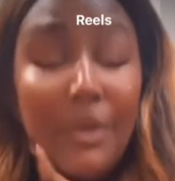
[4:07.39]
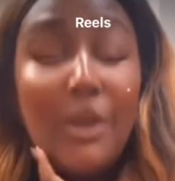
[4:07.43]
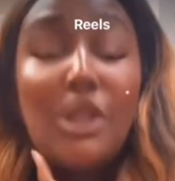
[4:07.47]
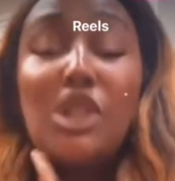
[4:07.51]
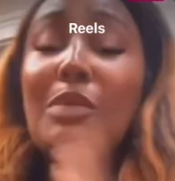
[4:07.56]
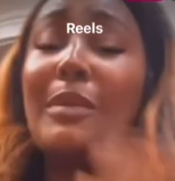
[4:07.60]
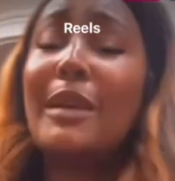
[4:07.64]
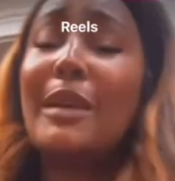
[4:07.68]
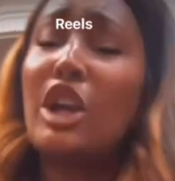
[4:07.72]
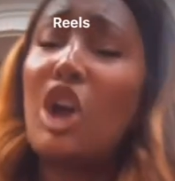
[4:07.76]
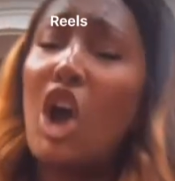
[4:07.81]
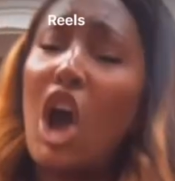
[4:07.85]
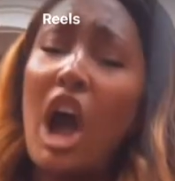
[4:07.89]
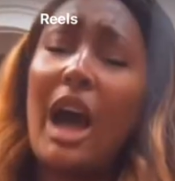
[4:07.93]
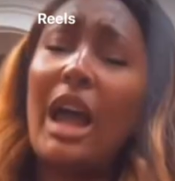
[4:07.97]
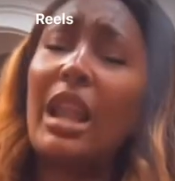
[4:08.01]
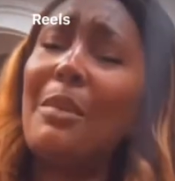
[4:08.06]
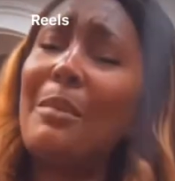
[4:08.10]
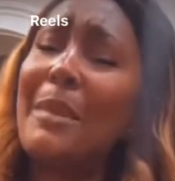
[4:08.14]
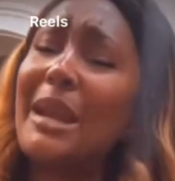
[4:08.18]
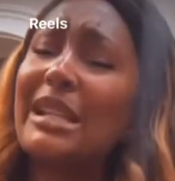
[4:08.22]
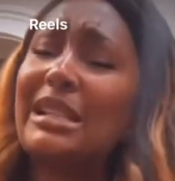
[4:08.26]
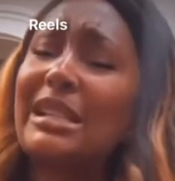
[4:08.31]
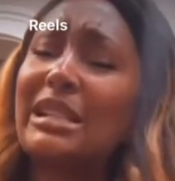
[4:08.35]
But you've been
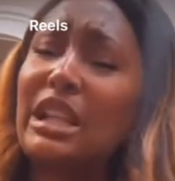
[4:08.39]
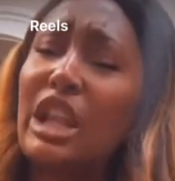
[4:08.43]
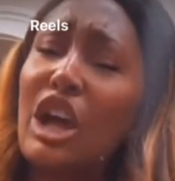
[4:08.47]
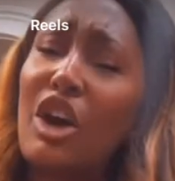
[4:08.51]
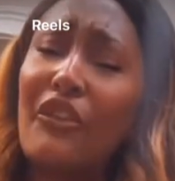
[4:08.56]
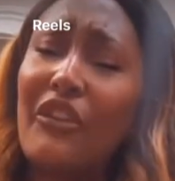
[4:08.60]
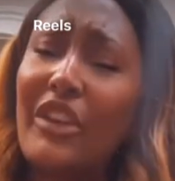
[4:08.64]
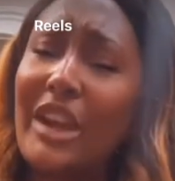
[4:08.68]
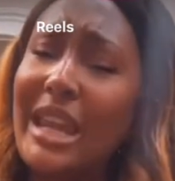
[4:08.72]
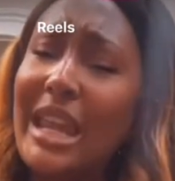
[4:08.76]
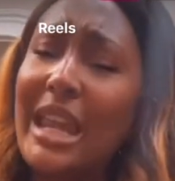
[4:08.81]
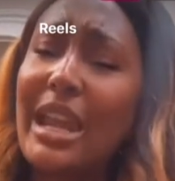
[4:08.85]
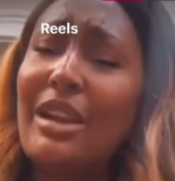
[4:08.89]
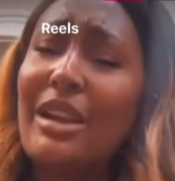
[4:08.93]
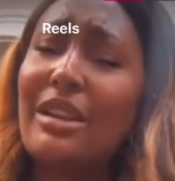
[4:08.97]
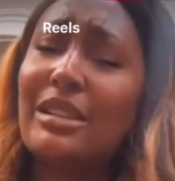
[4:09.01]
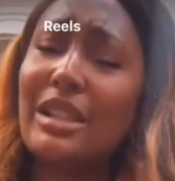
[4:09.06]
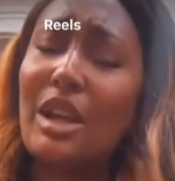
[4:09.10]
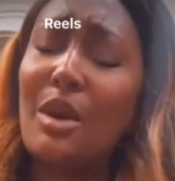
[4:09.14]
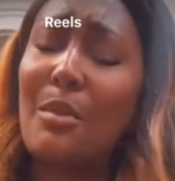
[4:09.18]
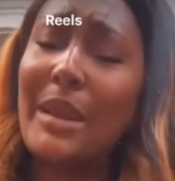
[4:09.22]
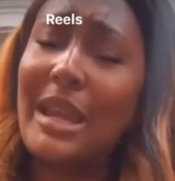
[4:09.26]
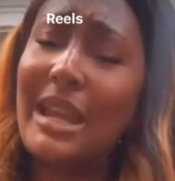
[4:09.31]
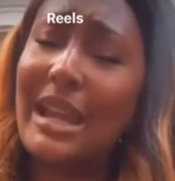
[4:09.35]
calling me slow for
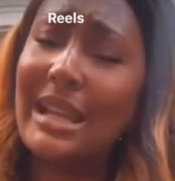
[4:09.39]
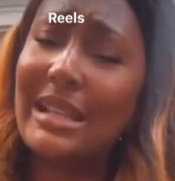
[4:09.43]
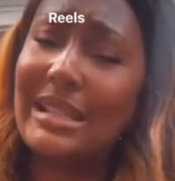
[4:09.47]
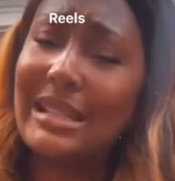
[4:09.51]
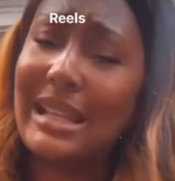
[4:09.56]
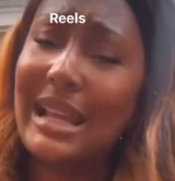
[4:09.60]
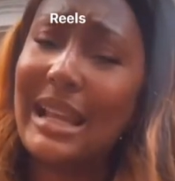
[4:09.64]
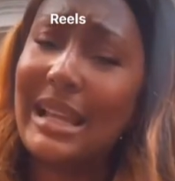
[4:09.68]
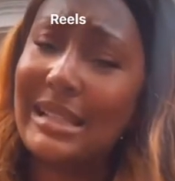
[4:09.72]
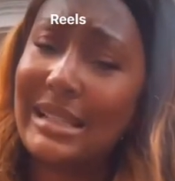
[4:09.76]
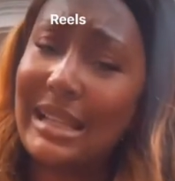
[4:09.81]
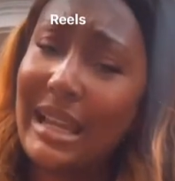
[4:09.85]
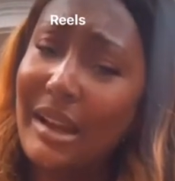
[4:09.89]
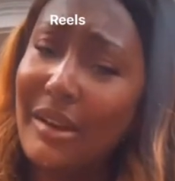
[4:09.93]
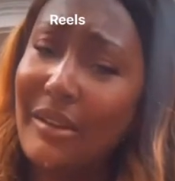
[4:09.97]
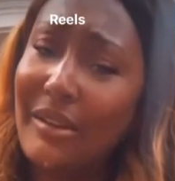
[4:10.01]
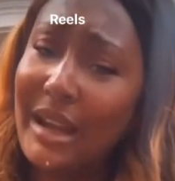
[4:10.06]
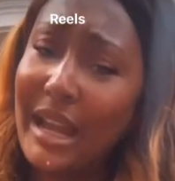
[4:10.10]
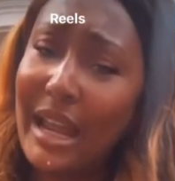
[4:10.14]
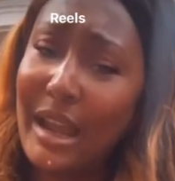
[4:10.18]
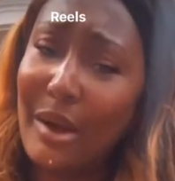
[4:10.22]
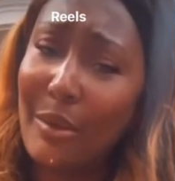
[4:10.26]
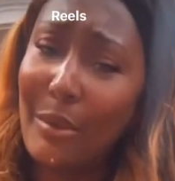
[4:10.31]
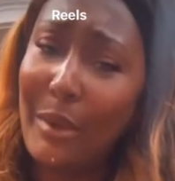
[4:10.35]
years on Beyonce's
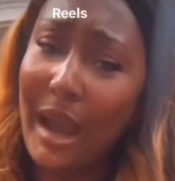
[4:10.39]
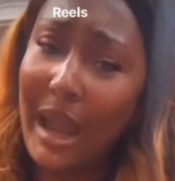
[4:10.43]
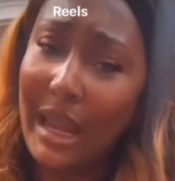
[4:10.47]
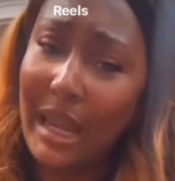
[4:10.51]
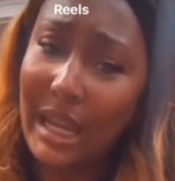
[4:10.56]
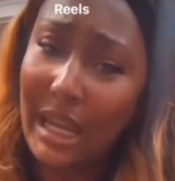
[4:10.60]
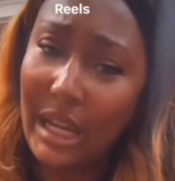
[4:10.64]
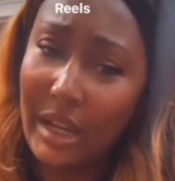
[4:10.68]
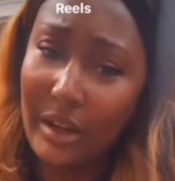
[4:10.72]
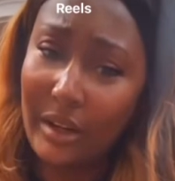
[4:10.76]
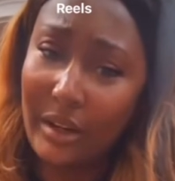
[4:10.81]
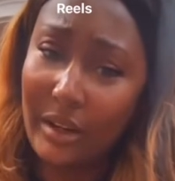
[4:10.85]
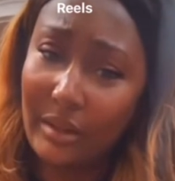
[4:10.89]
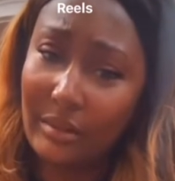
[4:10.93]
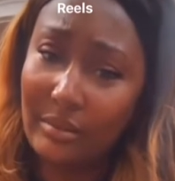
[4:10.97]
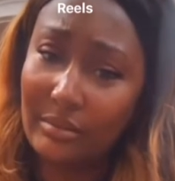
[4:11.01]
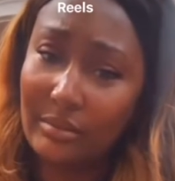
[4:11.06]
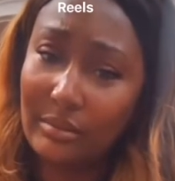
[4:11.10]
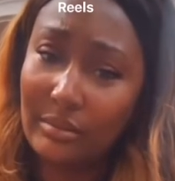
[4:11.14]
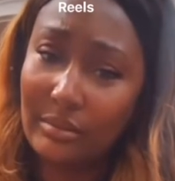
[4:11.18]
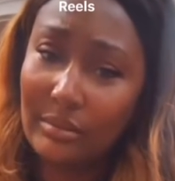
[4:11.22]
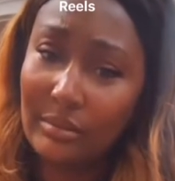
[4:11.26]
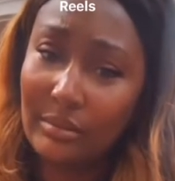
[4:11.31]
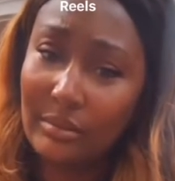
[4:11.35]
internet right here.
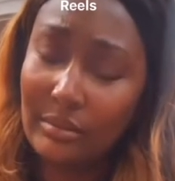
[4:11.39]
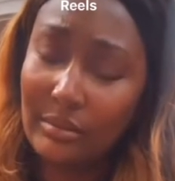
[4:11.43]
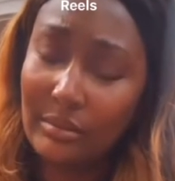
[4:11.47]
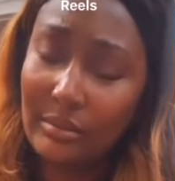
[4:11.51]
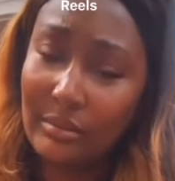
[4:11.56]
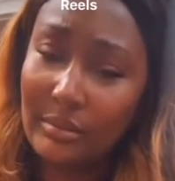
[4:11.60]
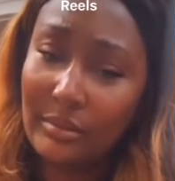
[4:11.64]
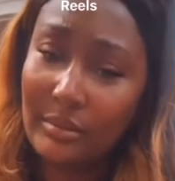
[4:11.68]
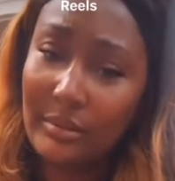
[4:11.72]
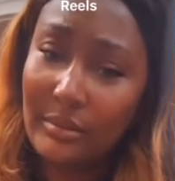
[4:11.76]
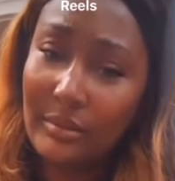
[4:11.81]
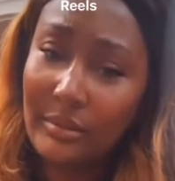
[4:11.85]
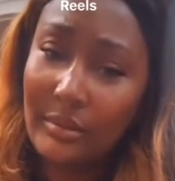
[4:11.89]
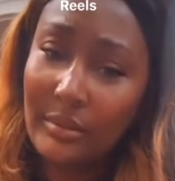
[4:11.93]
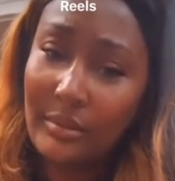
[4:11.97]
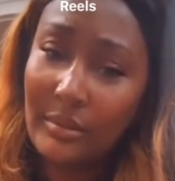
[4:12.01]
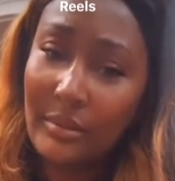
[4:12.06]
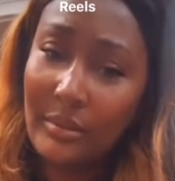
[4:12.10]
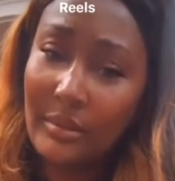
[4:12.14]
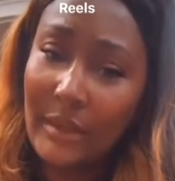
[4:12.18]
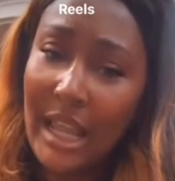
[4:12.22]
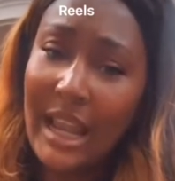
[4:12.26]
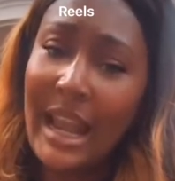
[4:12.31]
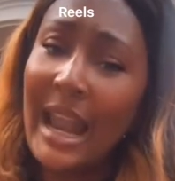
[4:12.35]

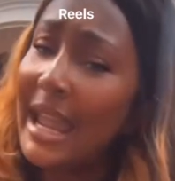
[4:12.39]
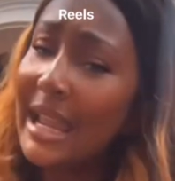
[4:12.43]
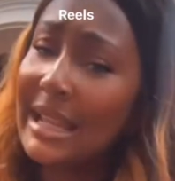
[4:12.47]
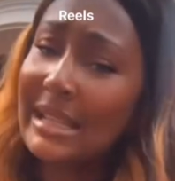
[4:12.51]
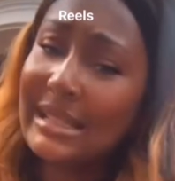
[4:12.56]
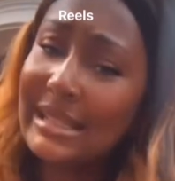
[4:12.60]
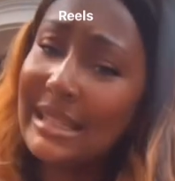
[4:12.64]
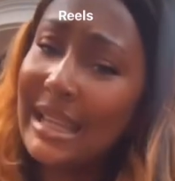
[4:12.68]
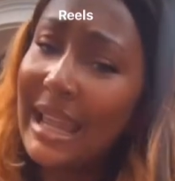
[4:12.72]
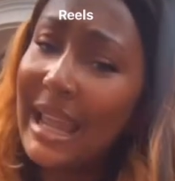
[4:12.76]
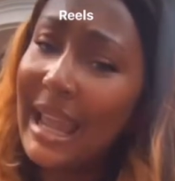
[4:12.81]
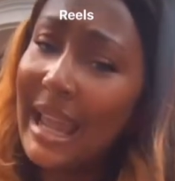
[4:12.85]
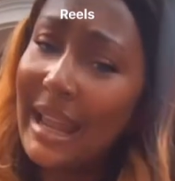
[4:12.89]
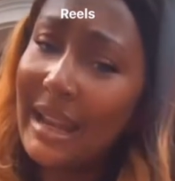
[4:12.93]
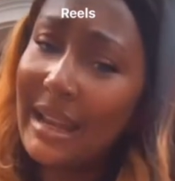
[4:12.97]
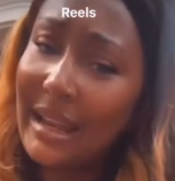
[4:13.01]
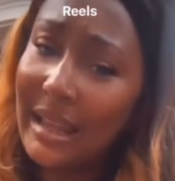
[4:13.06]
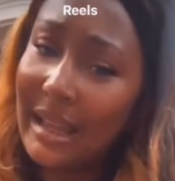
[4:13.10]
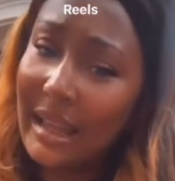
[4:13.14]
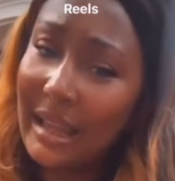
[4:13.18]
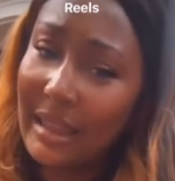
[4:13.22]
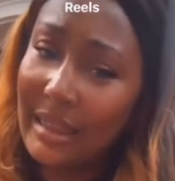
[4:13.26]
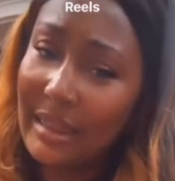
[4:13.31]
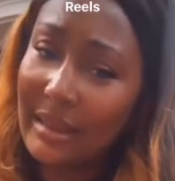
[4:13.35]
And I ain't
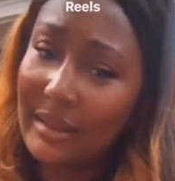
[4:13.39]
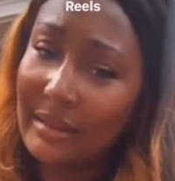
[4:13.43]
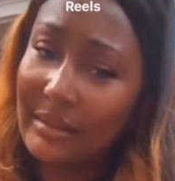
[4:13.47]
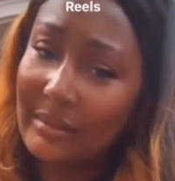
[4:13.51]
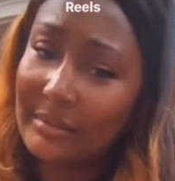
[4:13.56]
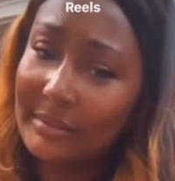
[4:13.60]
saying nothing.